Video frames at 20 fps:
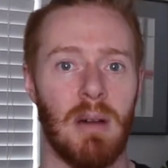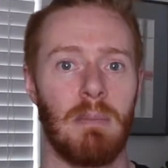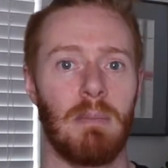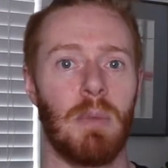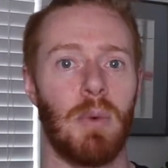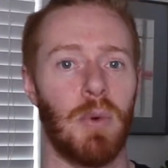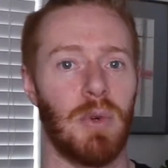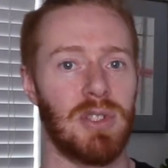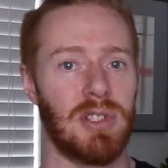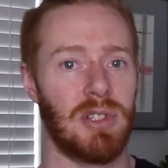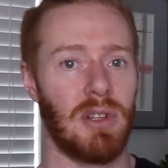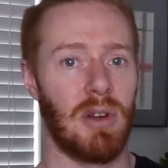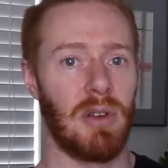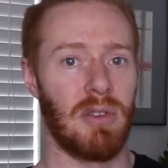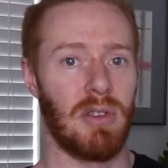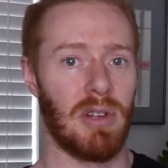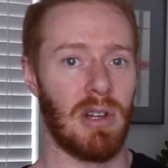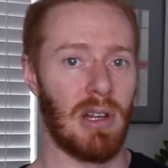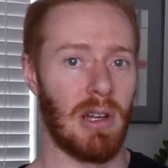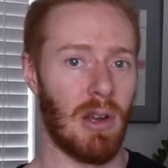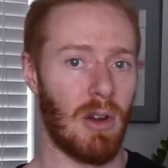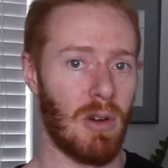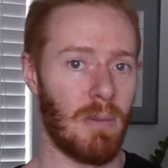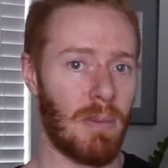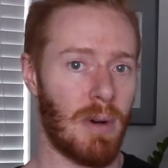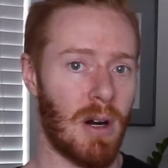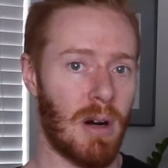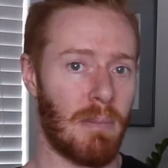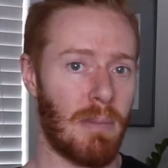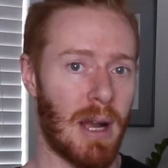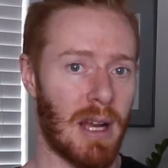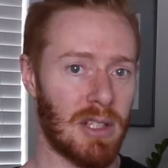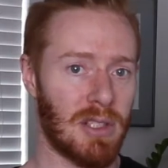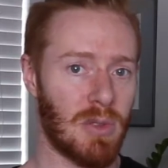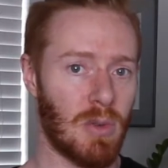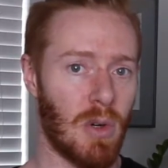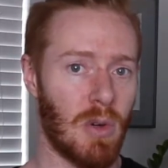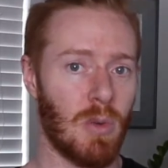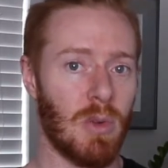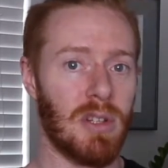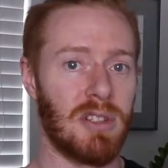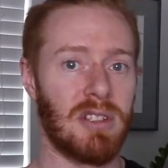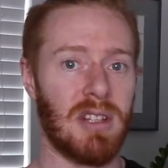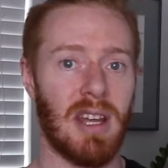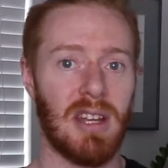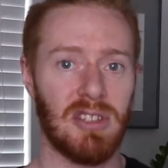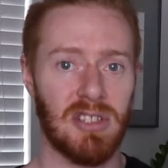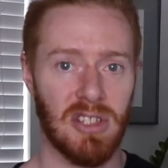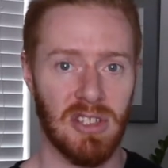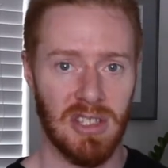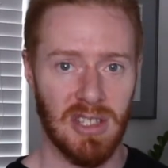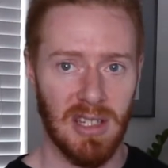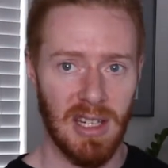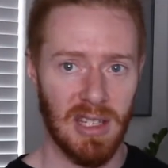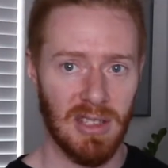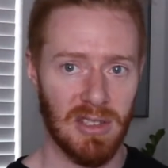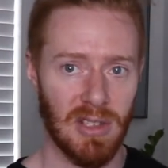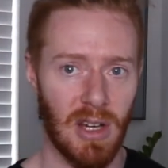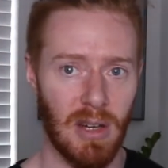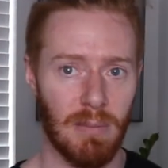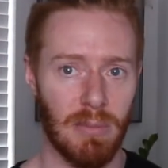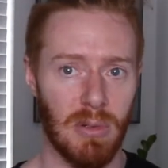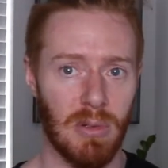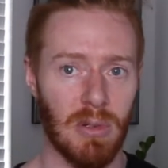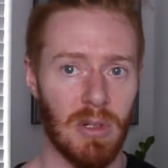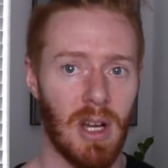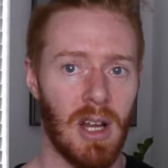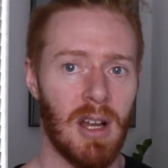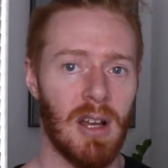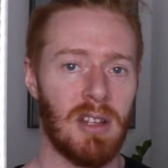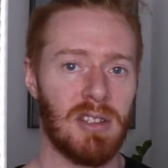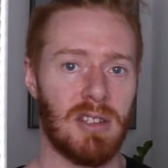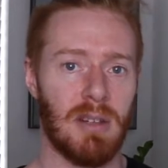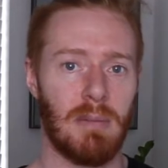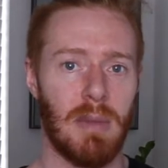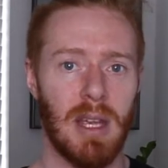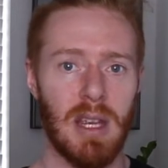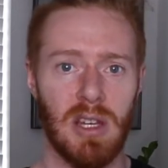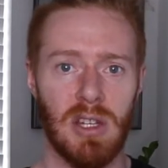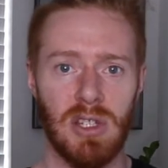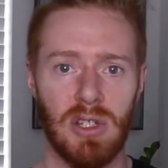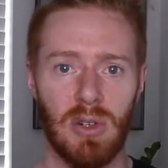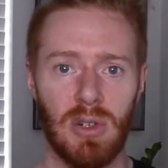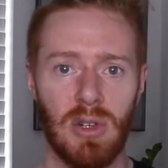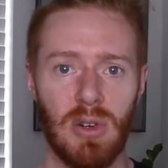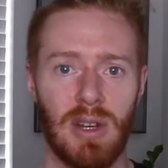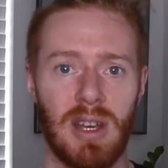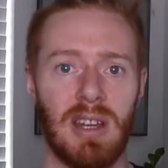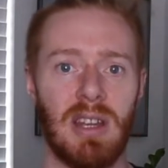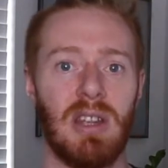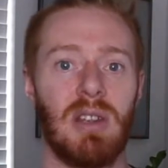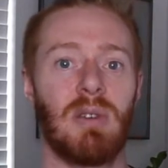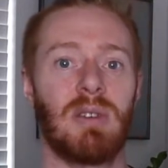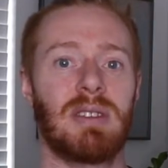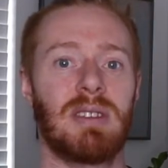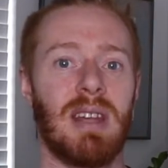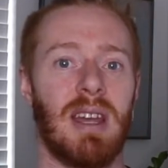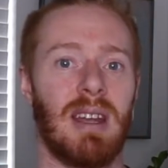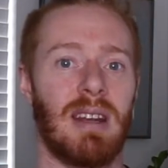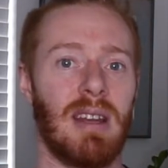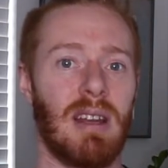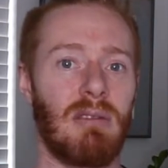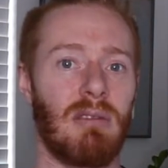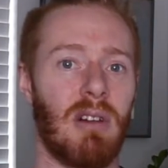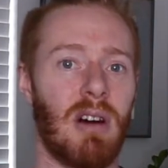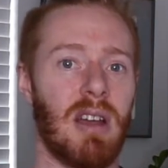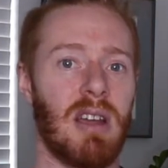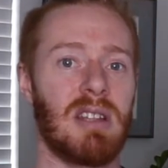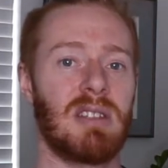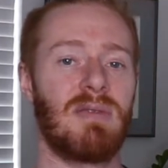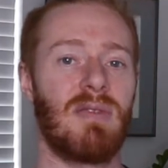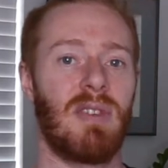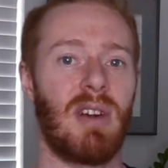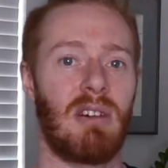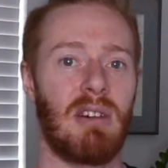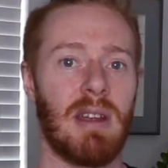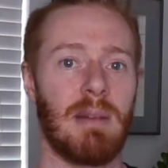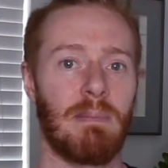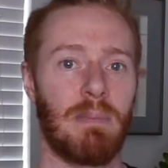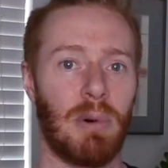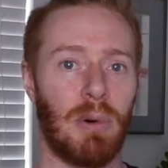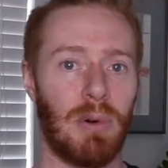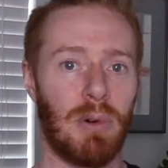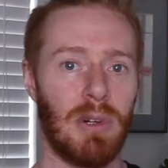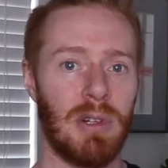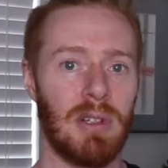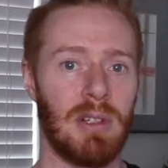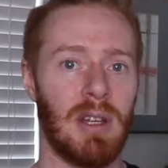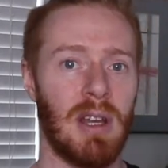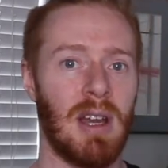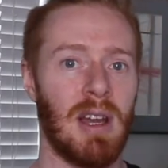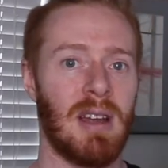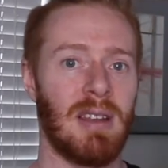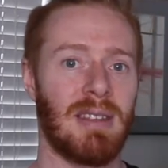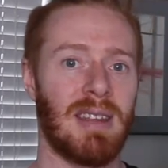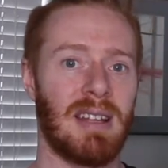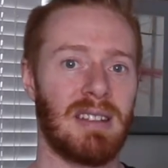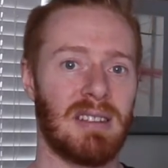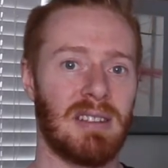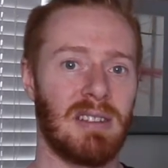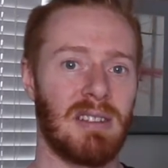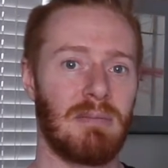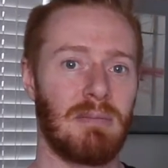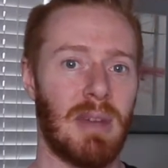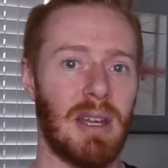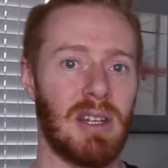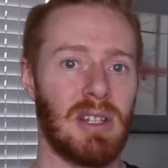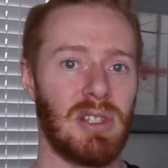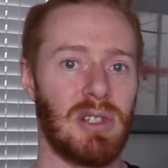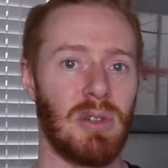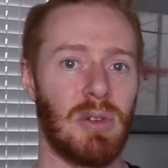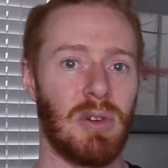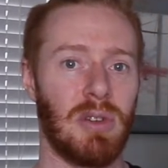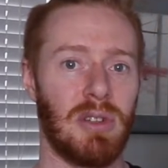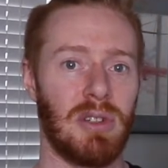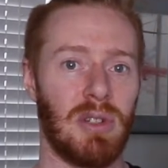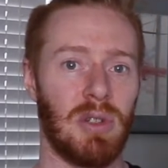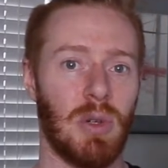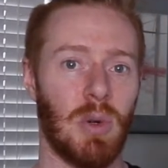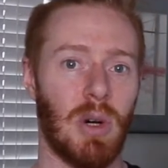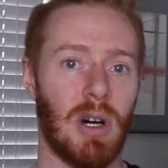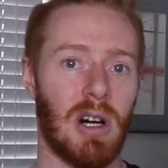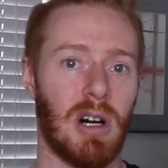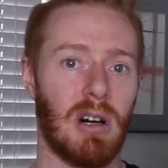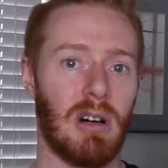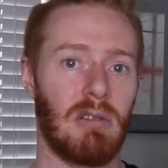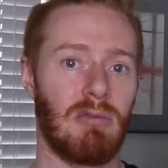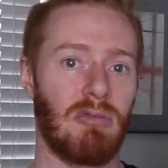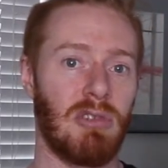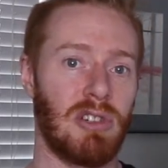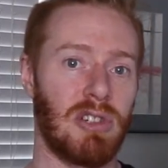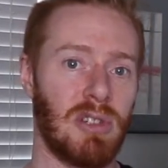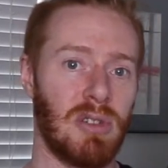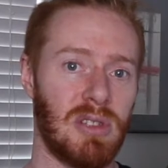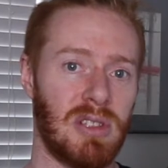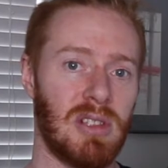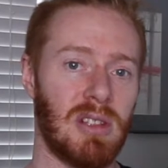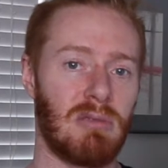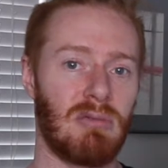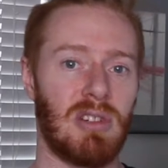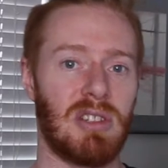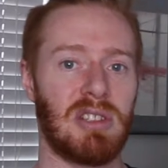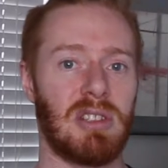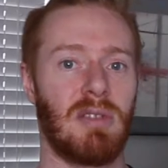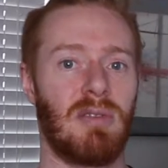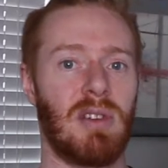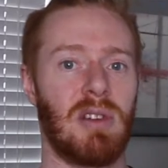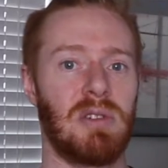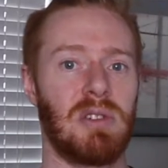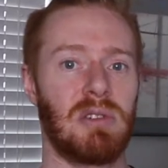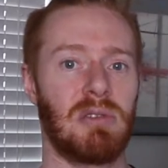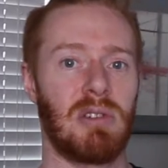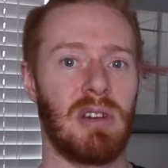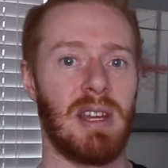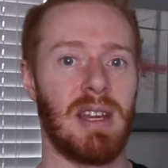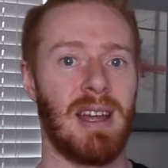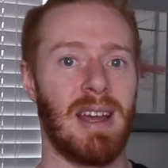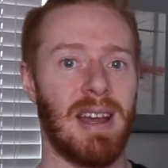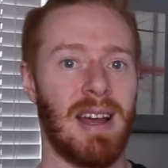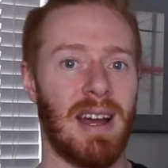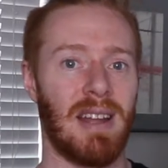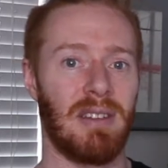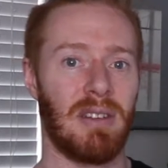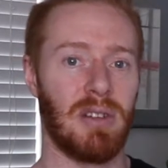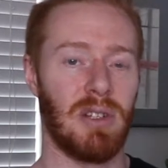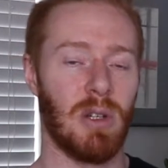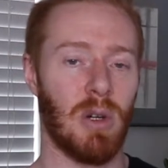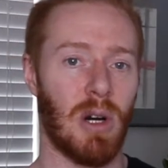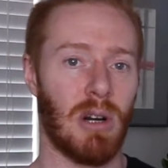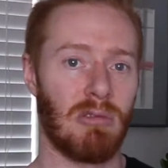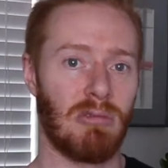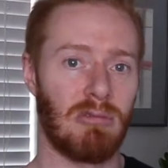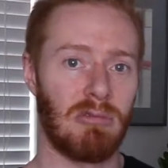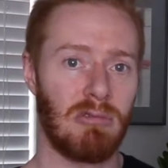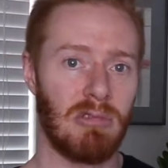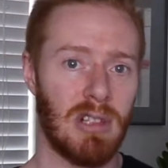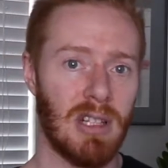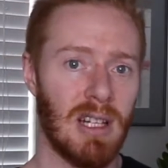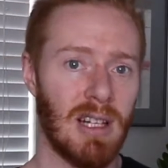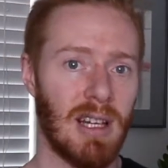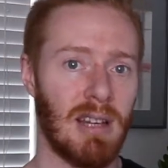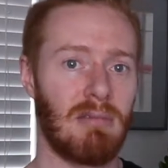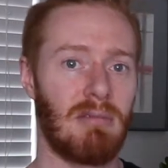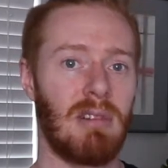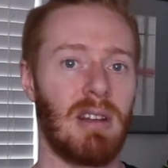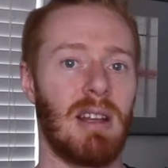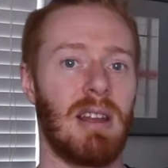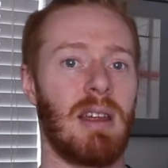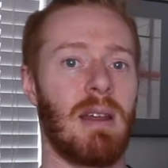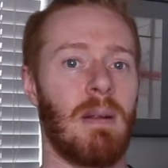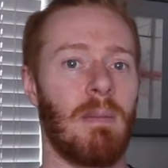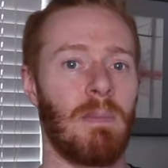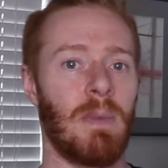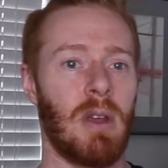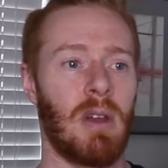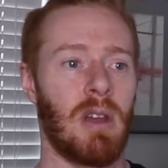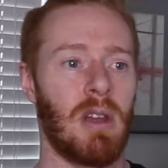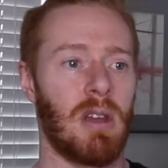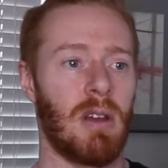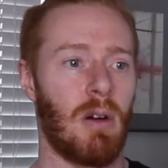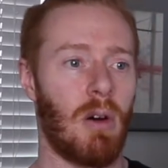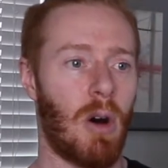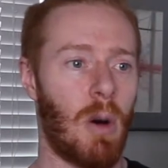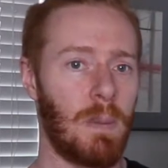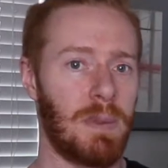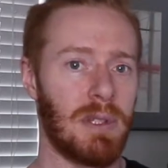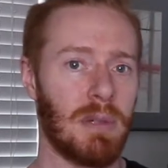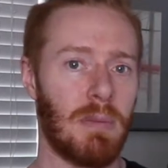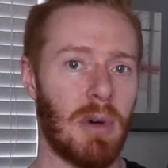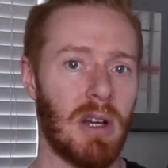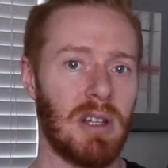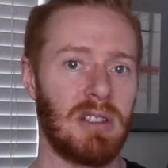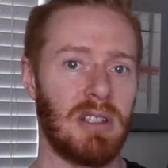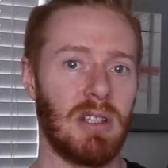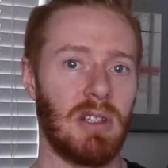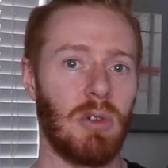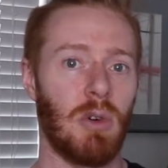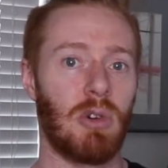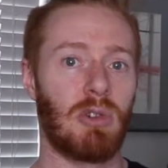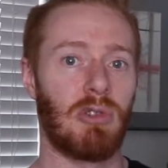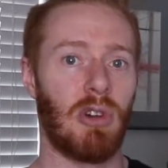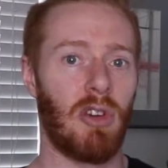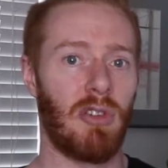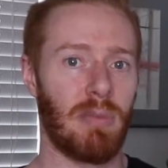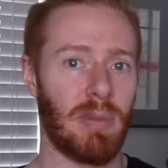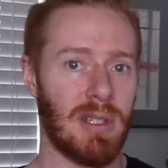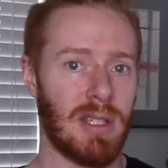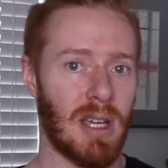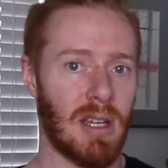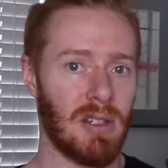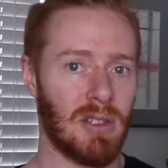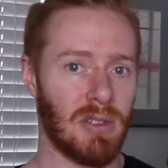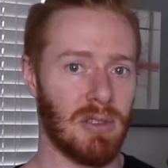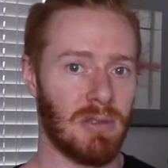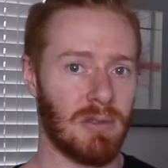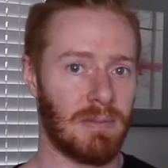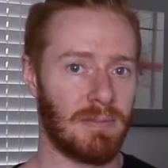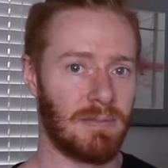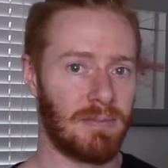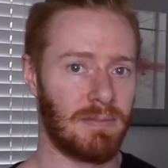more so than a low bar back squat would. So that's just an example. So making sure you're getting your technique right is very important. That's going to make sure that you are reducing the risk of injury and that you are really optimizing your growth potential.